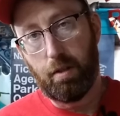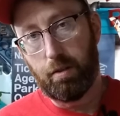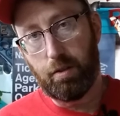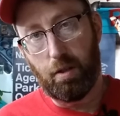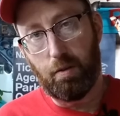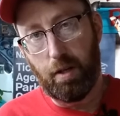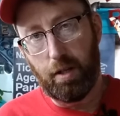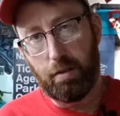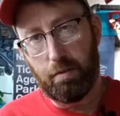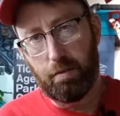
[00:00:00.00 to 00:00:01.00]

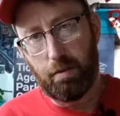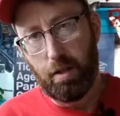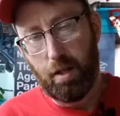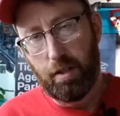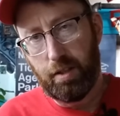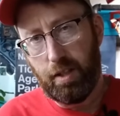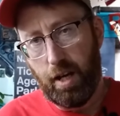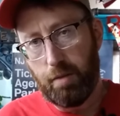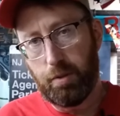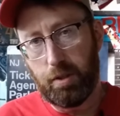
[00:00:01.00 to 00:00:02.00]
So the
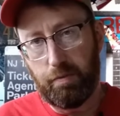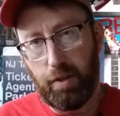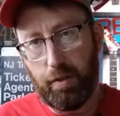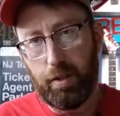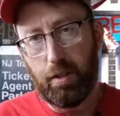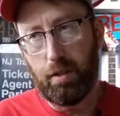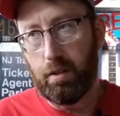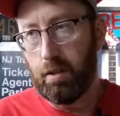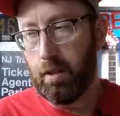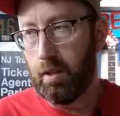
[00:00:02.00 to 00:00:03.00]
guy wasn't
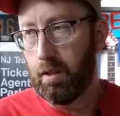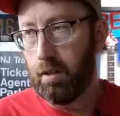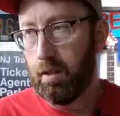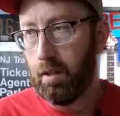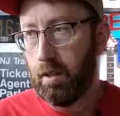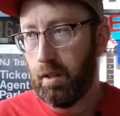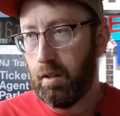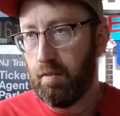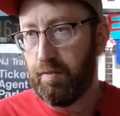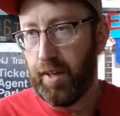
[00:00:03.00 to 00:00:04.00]
very
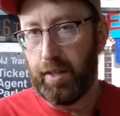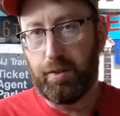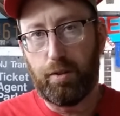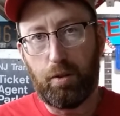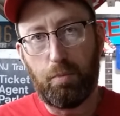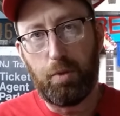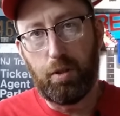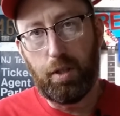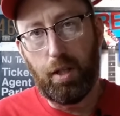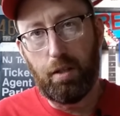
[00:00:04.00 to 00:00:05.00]
fast to
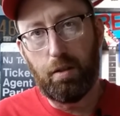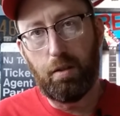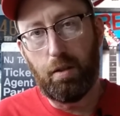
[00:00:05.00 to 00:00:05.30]
communicate.